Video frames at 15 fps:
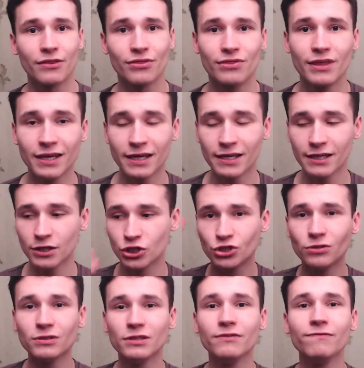the
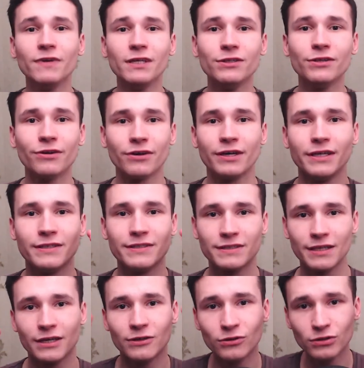shooting video is
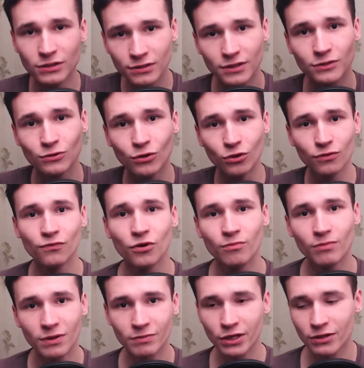a good tool for
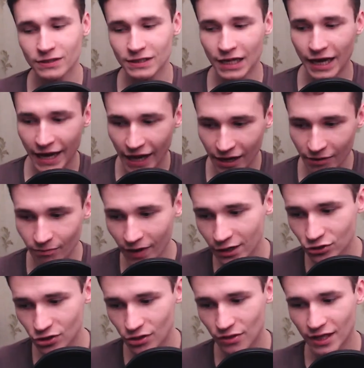me because I
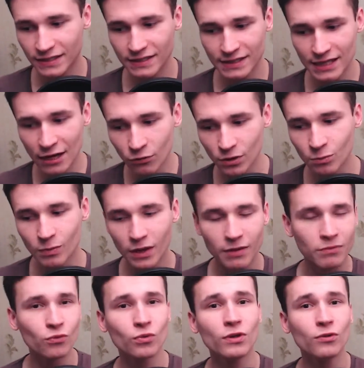imagine that someone
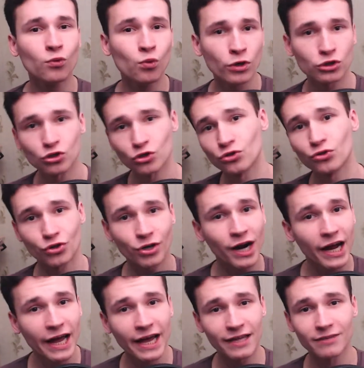maybe will watch it,
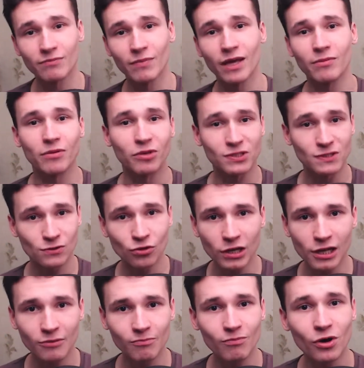Ryan maybe,
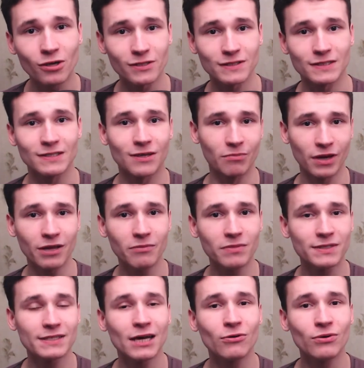Sterling Moss, maybe
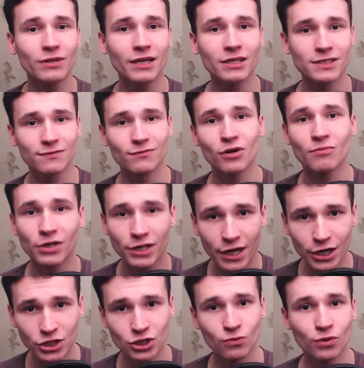someone else from
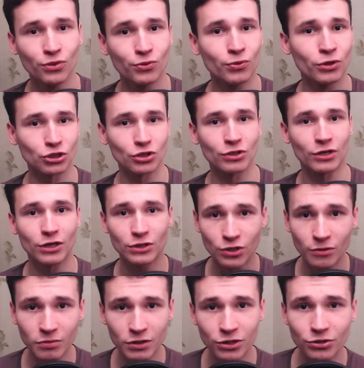Russia will watch it,
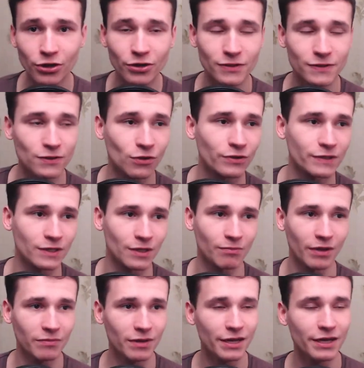Artem Gross also,
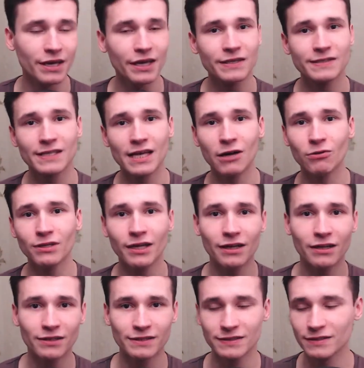maybe someone
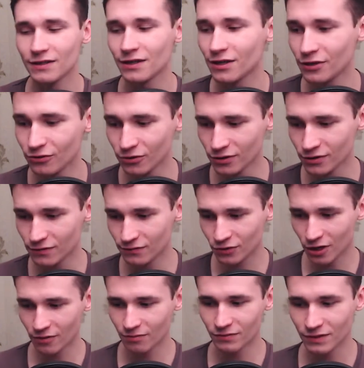else uh, who is
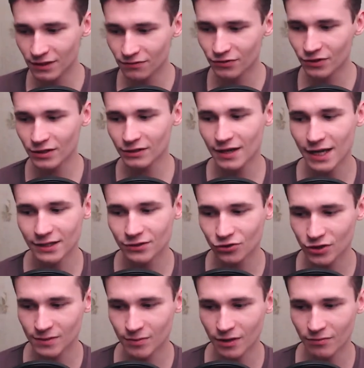from different
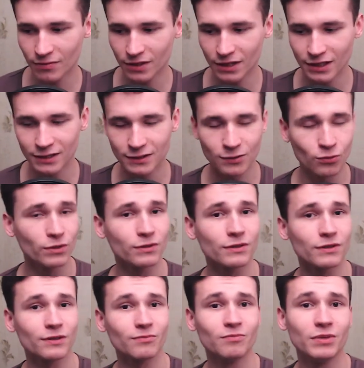countries, maybe it
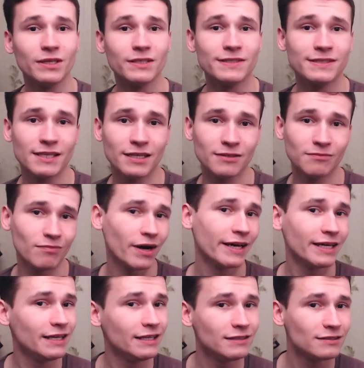will be seen by
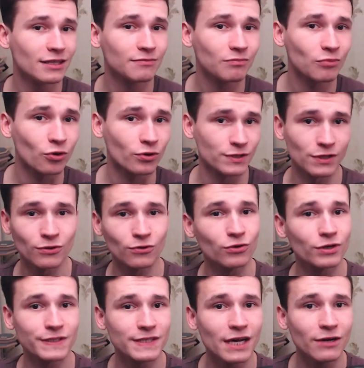Indian person or
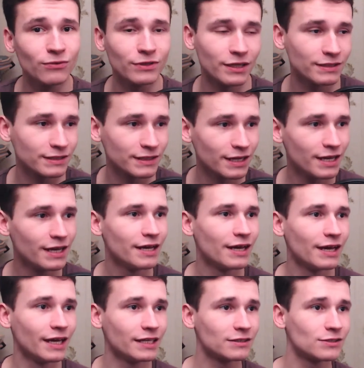someone and
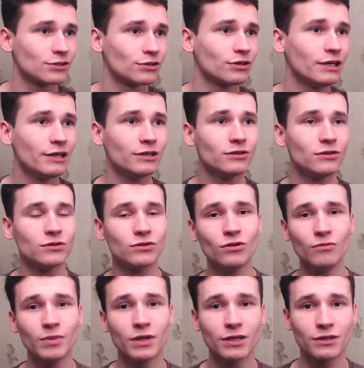it is a really good tool
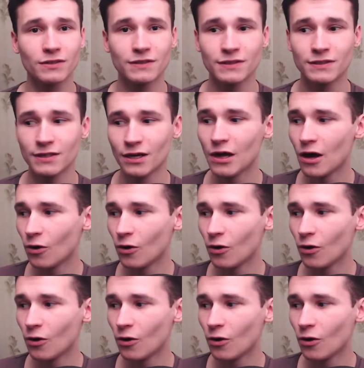because uh,